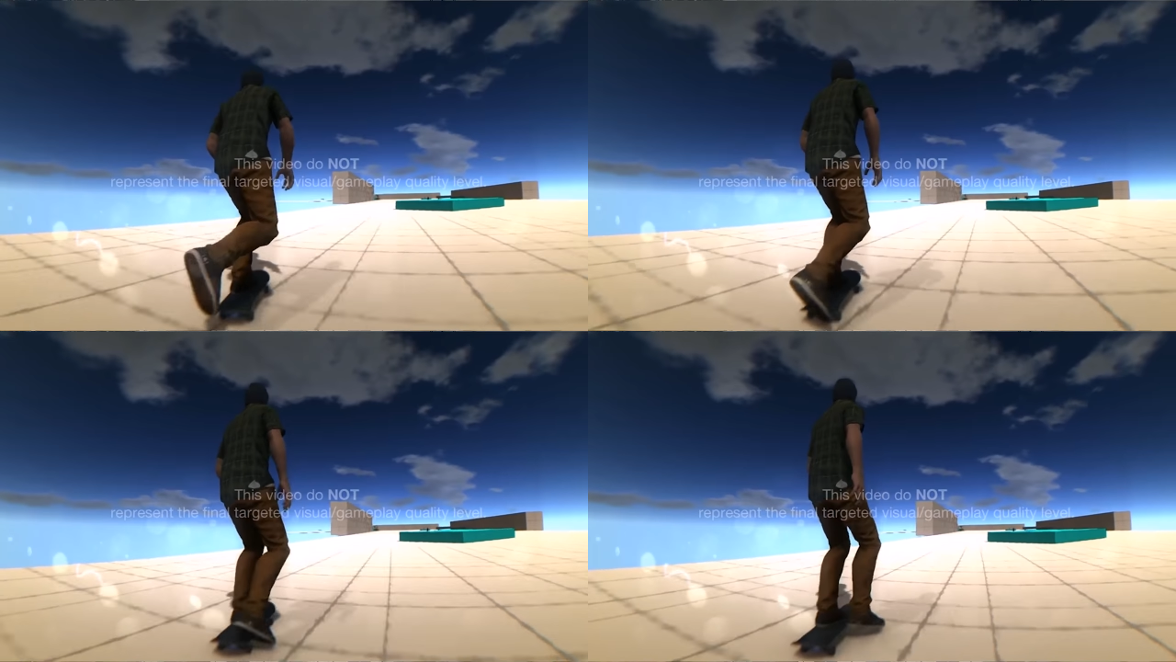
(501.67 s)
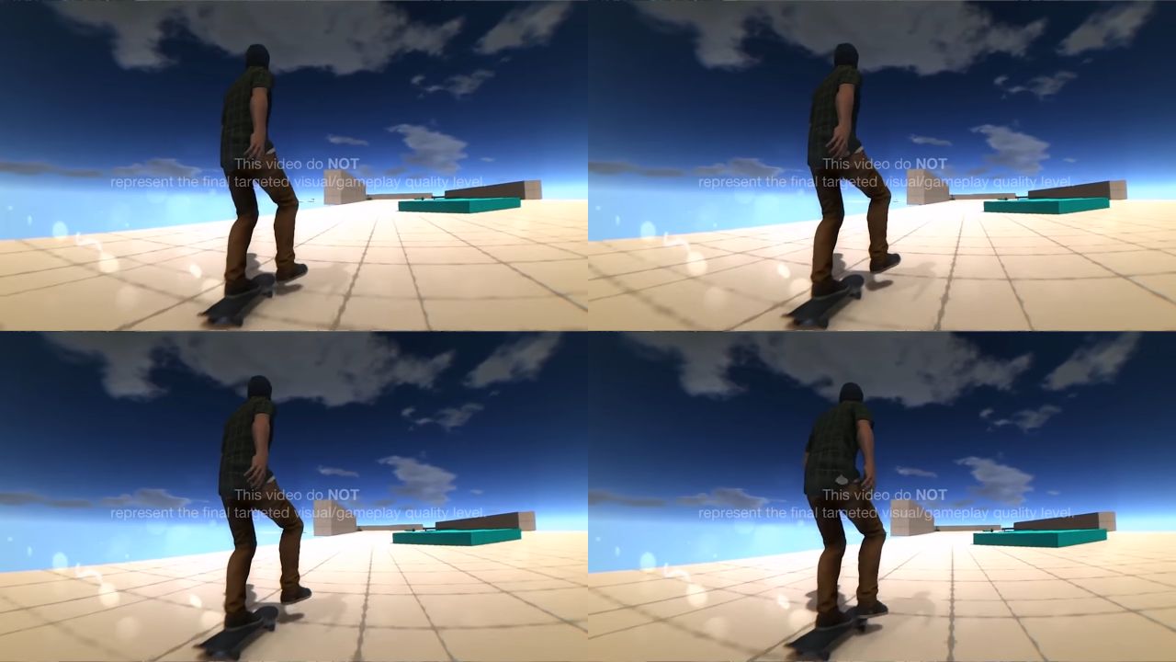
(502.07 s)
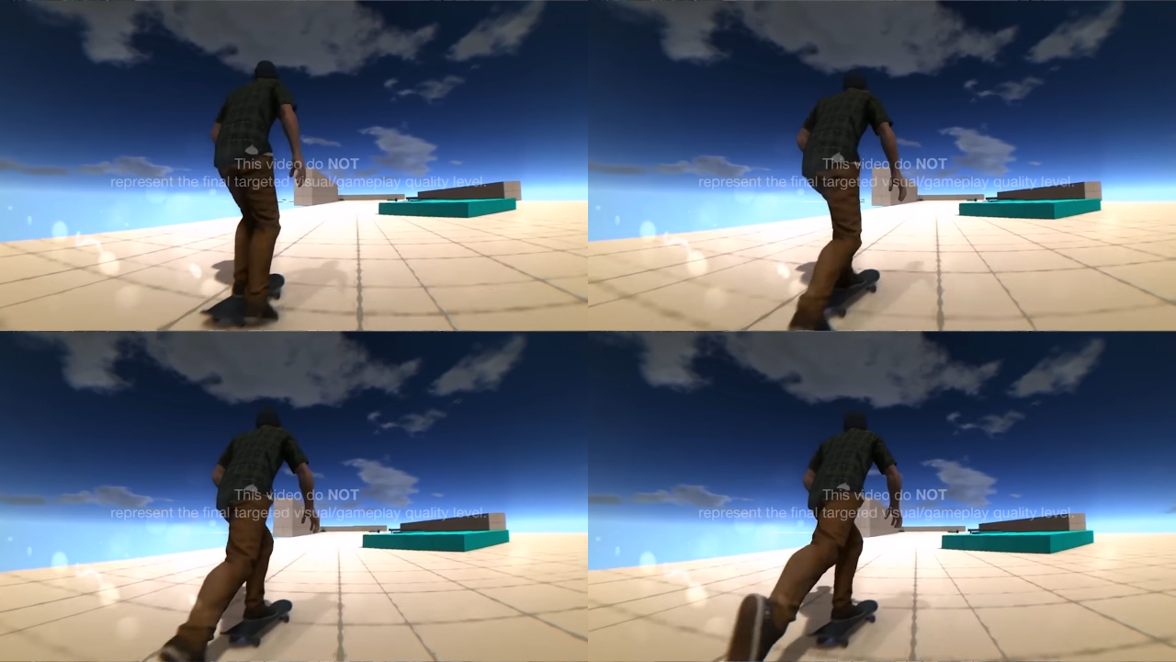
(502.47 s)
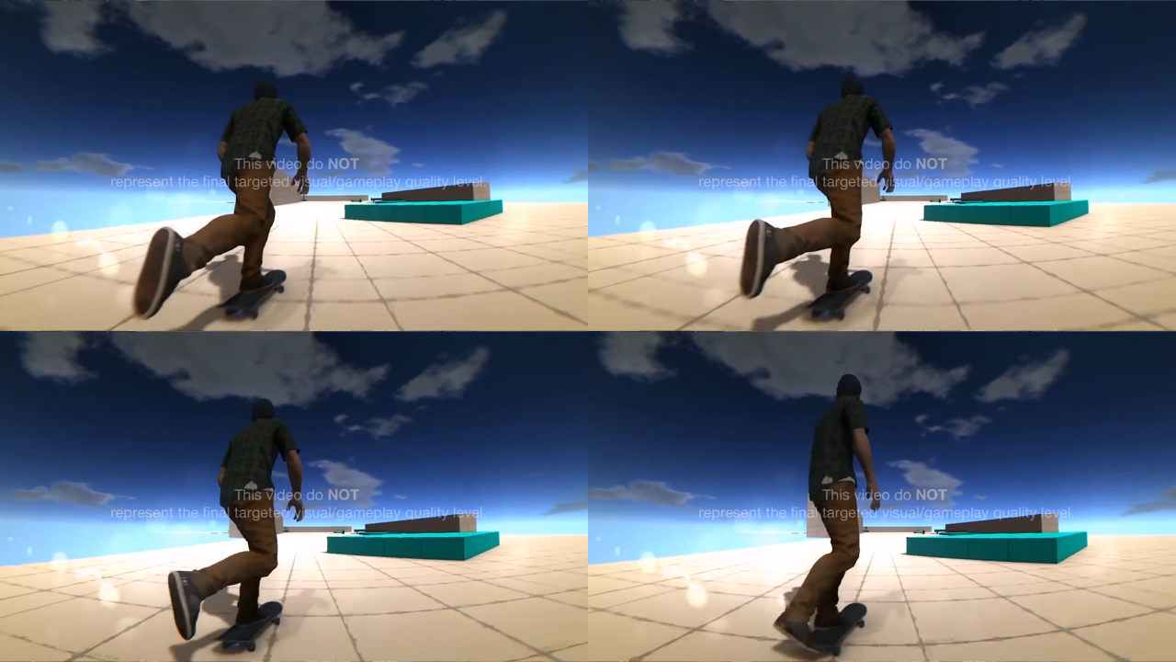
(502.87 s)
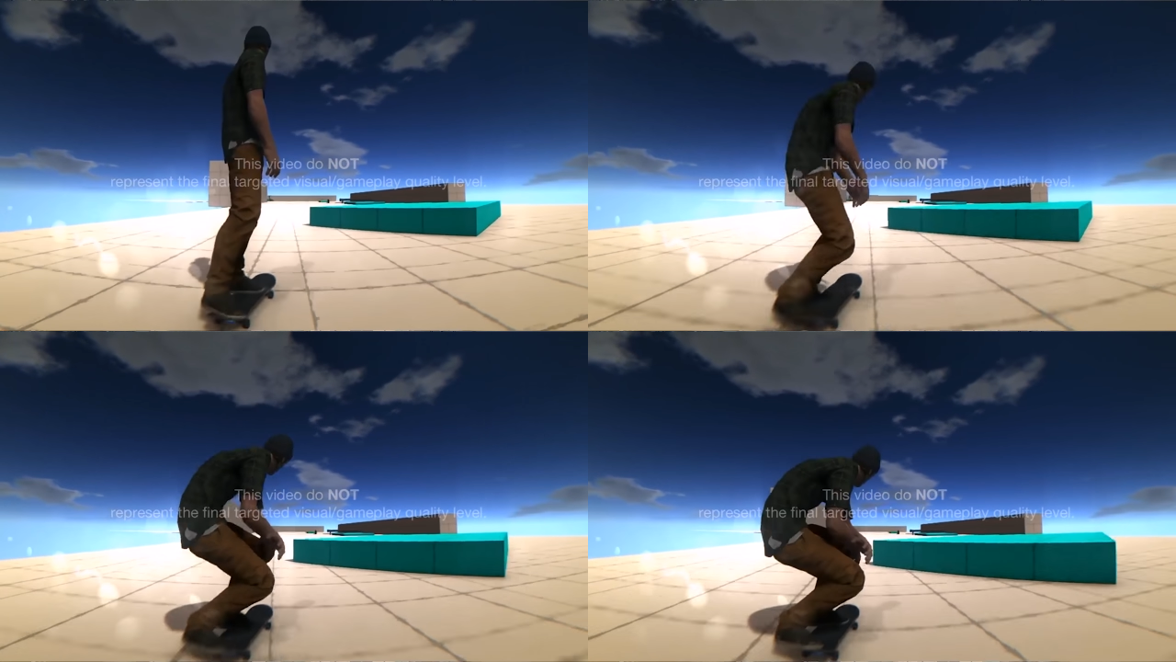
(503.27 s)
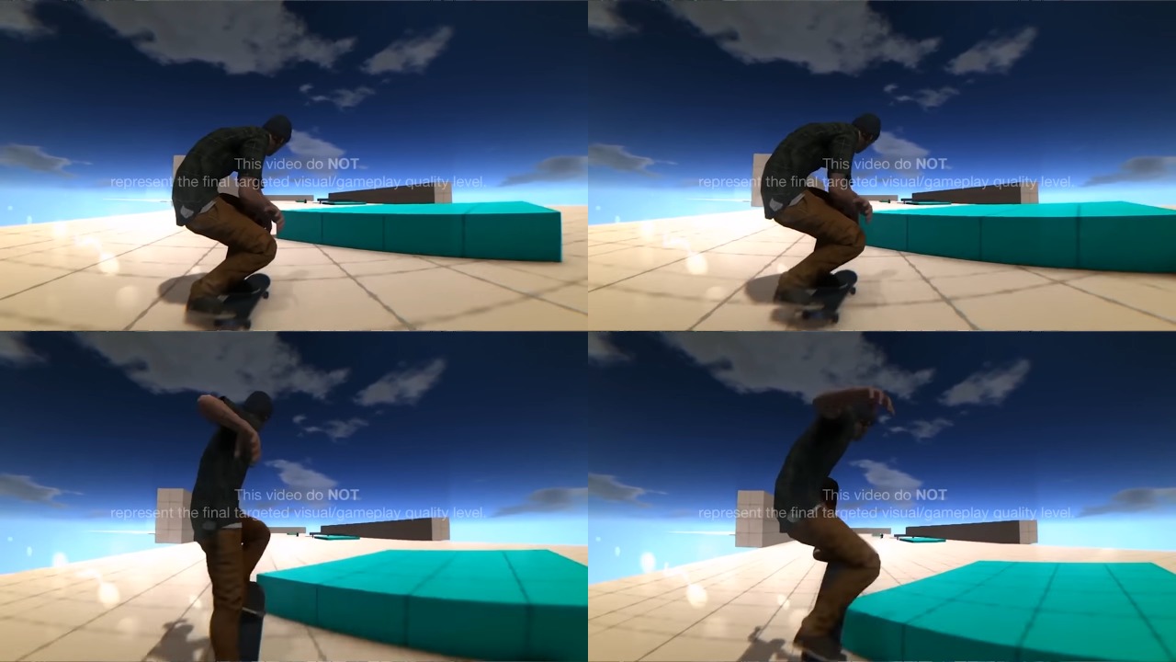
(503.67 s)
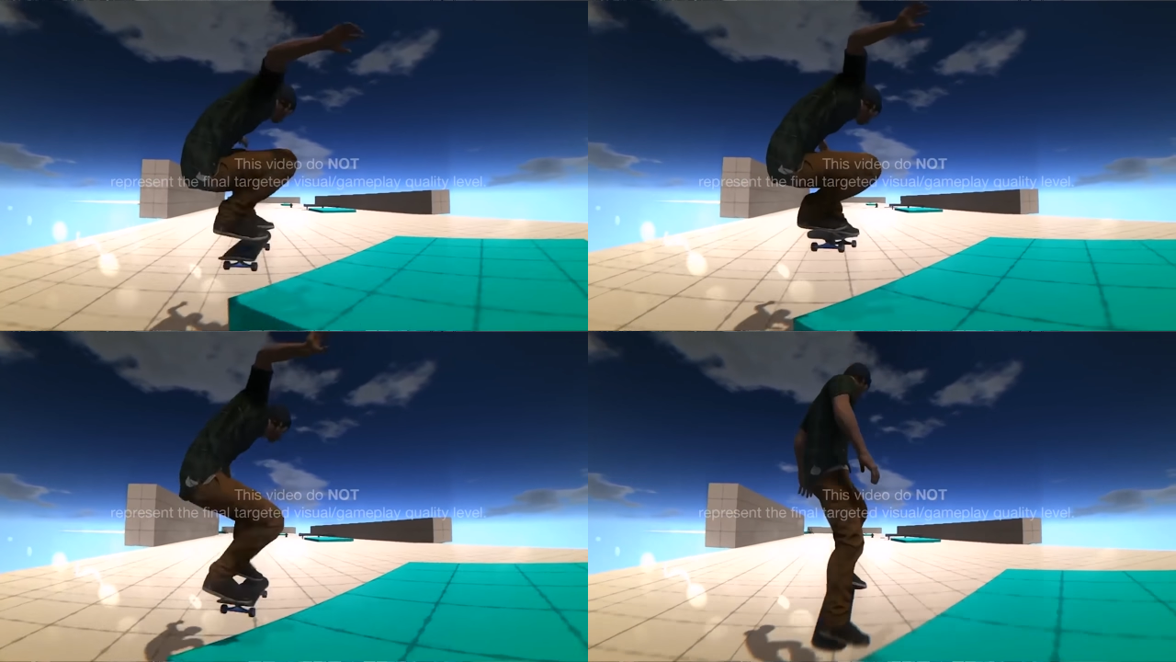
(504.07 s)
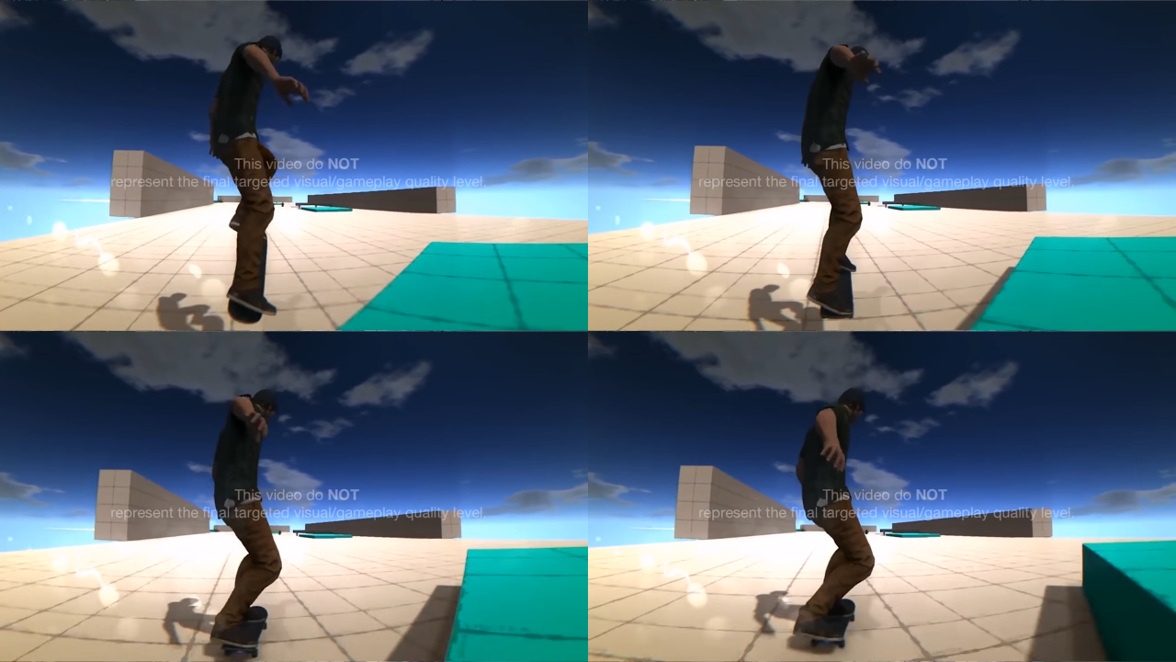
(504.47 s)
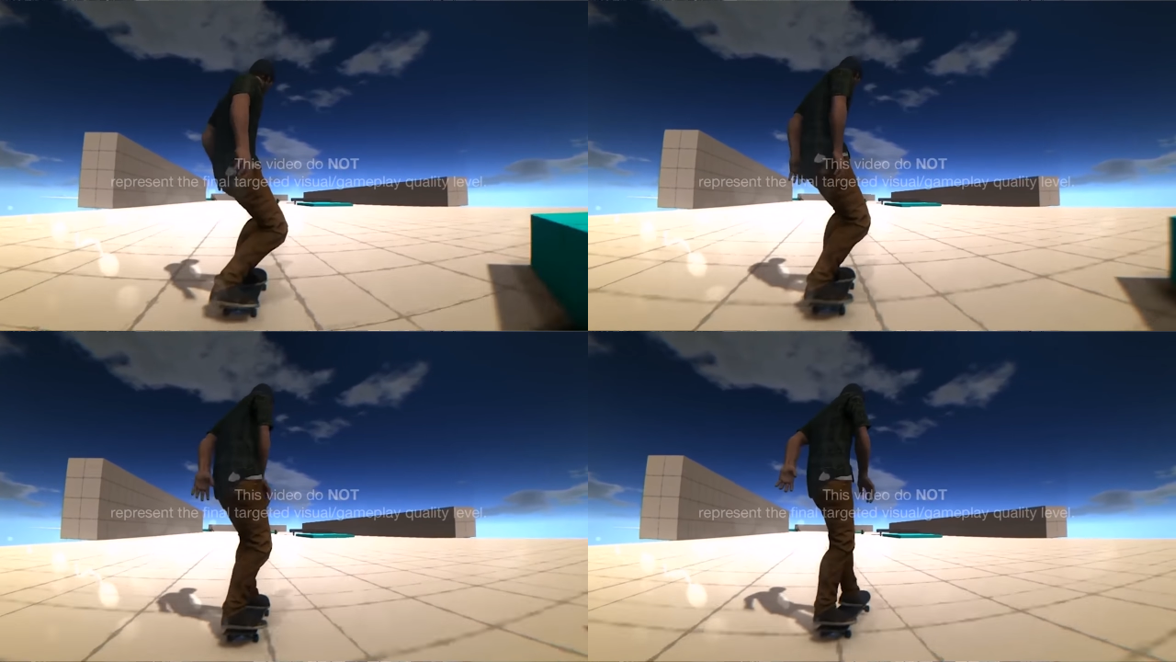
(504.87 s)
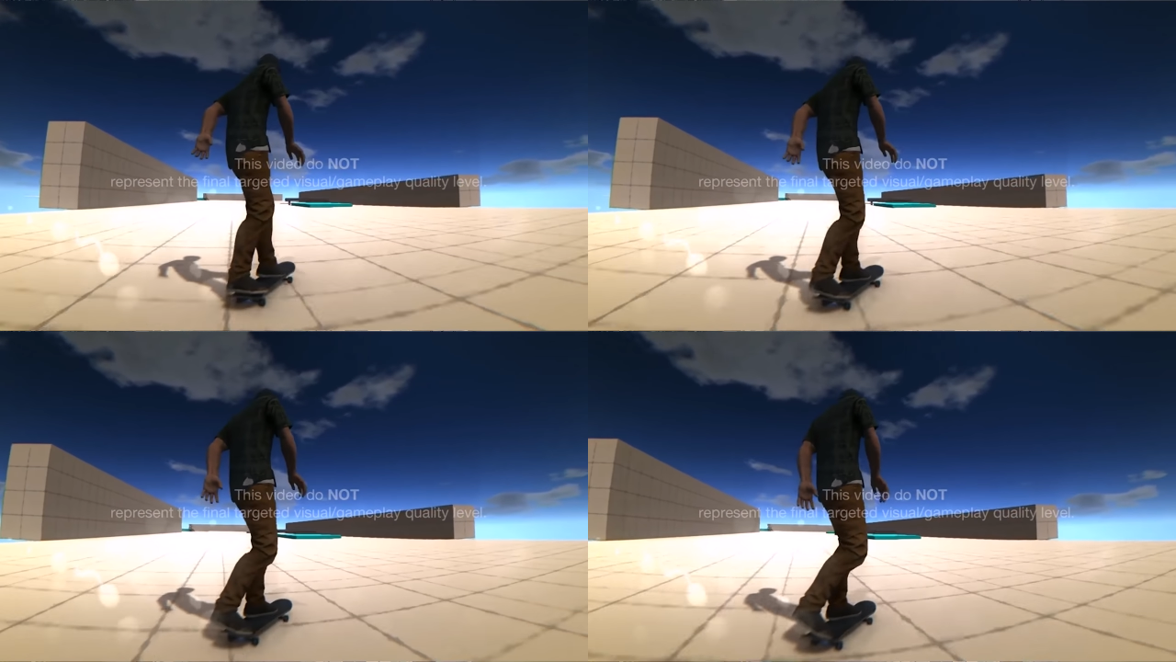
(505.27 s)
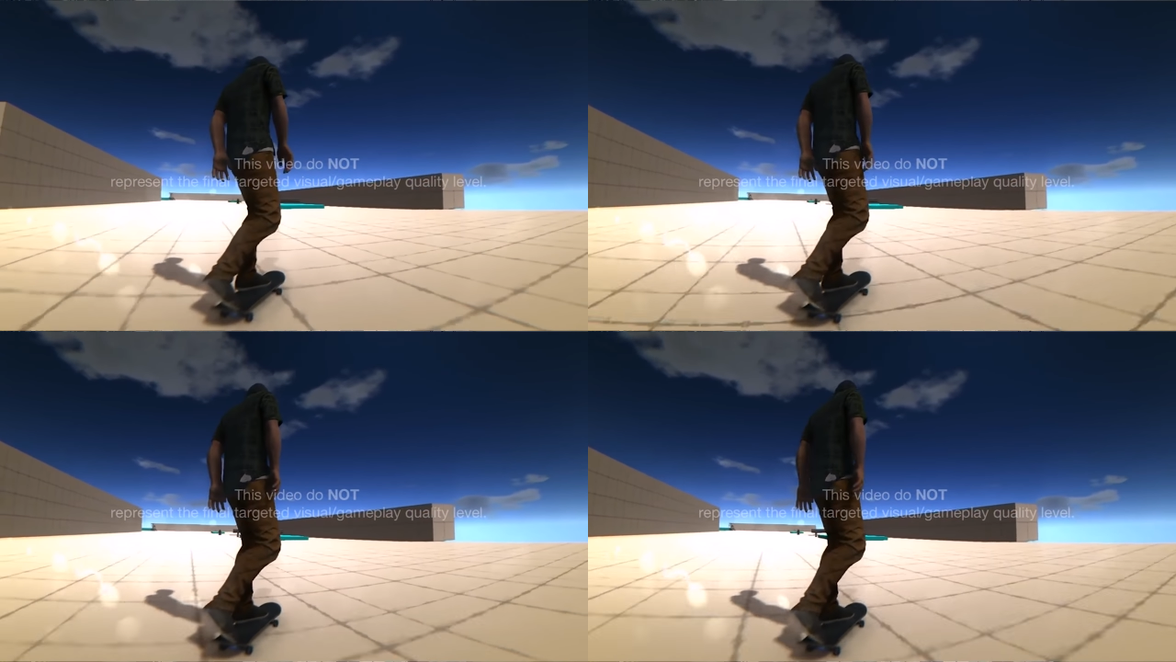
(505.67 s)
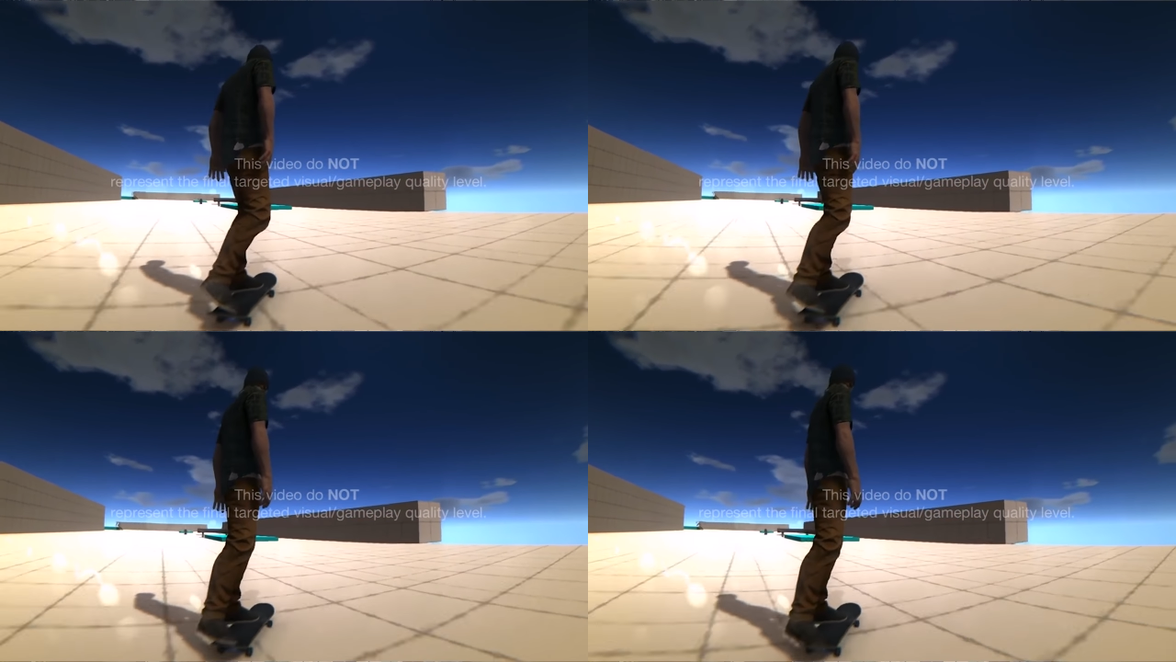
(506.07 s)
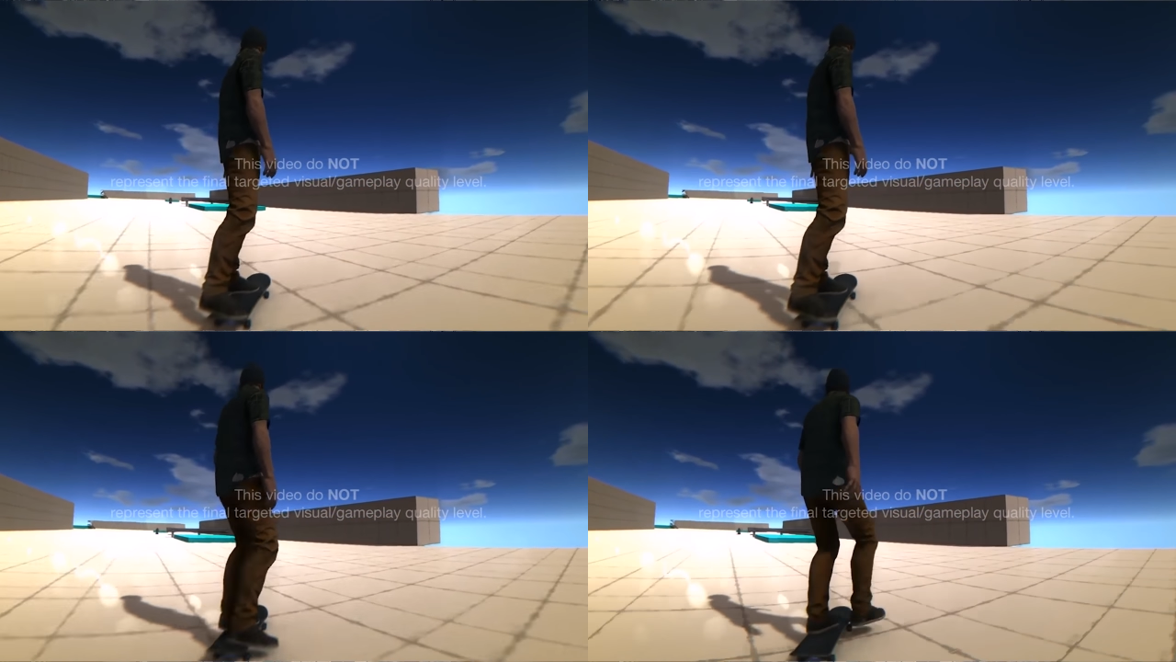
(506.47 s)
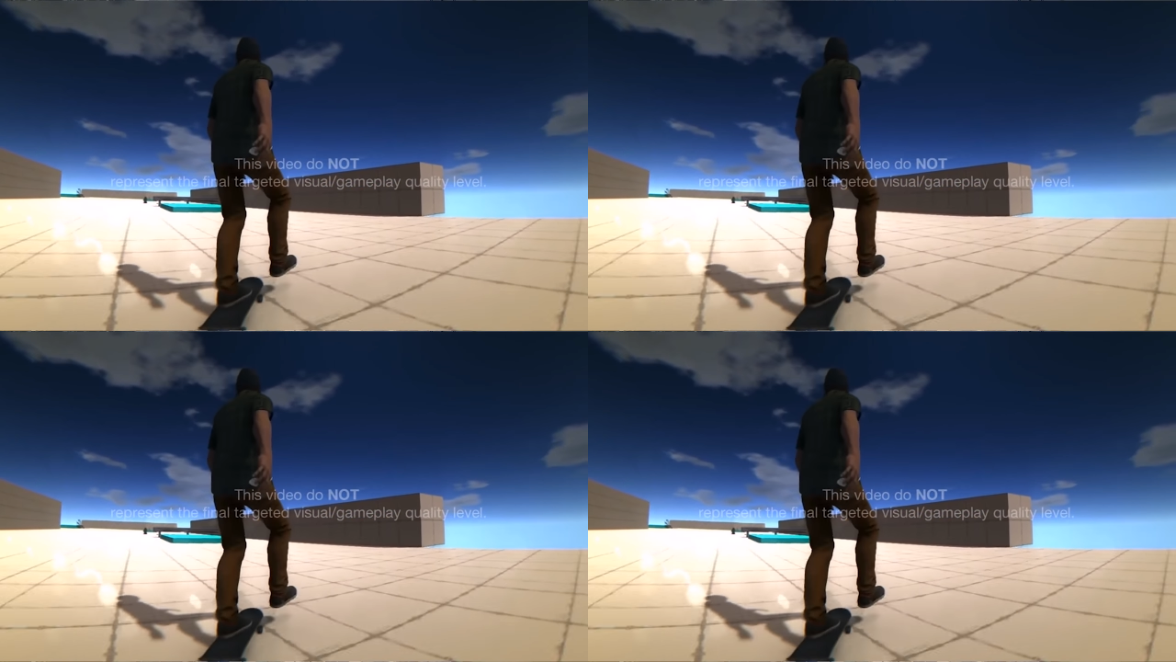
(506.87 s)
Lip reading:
[unreadable: no face in view]